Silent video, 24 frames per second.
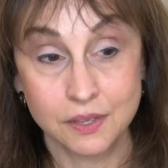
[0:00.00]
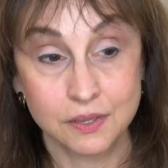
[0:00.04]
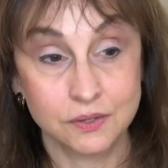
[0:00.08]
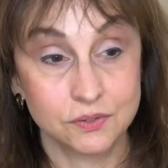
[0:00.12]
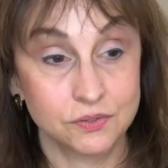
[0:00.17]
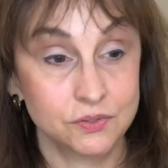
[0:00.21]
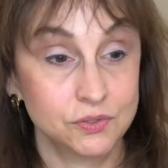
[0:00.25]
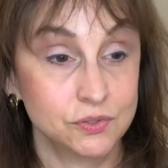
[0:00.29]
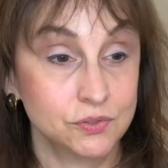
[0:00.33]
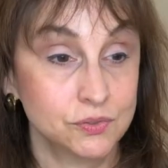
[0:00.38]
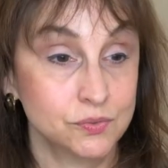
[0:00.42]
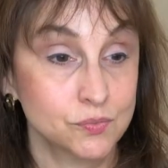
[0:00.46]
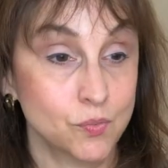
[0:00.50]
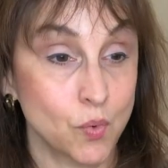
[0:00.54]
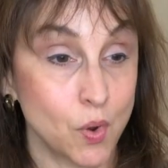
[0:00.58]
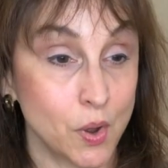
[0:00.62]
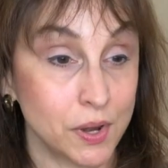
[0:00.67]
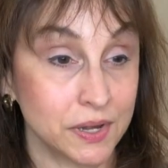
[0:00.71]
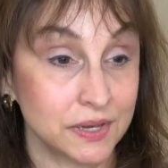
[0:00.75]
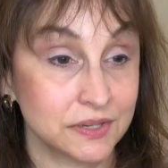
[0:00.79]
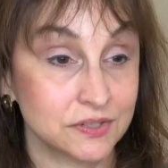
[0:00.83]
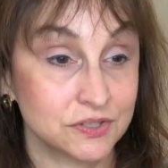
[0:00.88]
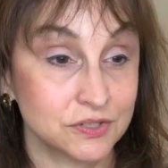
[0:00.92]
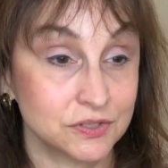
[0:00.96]
Do you want
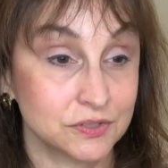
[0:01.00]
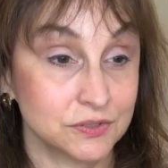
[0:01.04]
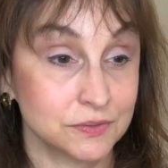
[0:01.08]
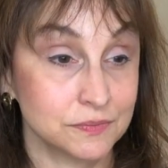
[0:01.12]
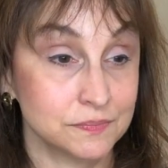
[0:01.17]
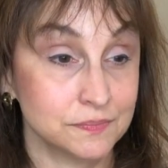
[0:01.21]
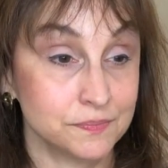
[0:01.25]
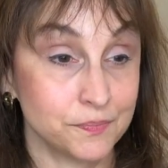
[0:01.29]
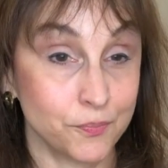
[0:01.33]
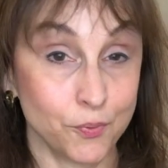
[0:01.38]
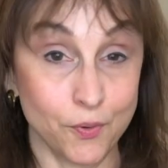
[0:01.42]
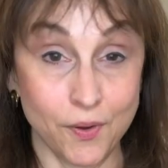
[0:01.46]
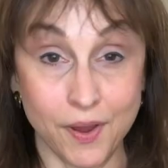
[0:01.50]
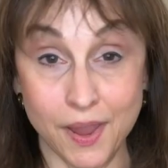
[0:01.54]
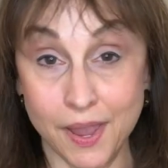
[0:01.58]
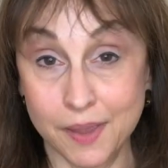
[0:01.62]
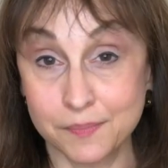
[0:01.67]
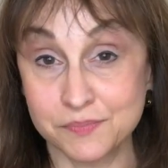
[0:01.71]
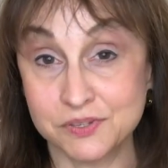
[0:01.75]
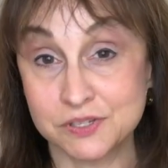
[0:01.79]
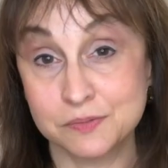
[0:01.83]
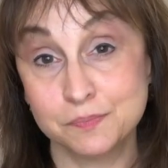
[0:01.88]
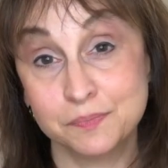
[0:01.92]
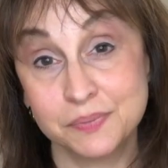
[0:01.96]
it to
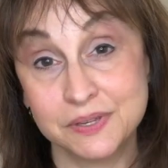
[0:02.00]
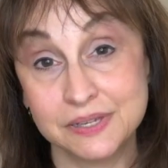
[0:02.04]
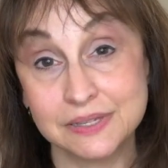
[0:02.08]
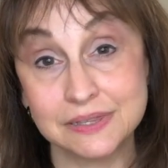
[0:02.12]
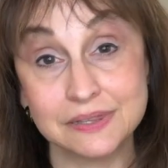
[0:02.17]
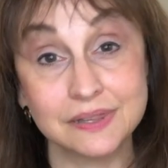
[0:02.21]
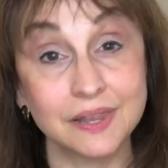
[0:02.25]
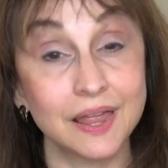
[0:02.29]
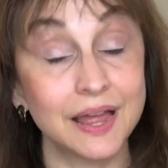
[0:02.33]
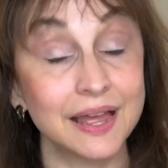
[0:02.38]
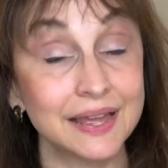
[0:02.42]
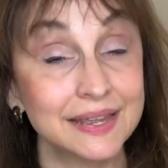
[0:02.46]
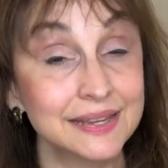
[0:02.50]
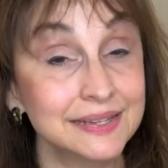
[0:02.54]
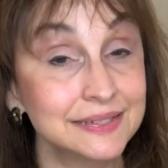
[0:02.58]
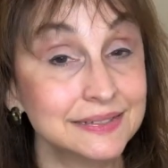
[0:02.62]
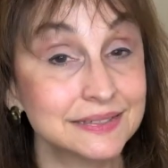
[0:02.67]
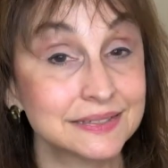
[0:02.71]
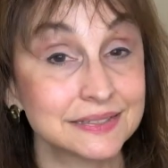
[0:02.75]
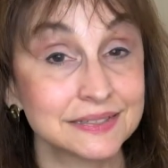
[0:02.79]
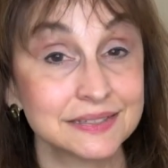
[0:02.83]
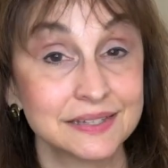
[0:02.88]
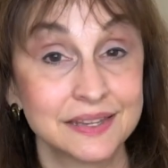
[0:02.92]
perhaps be light,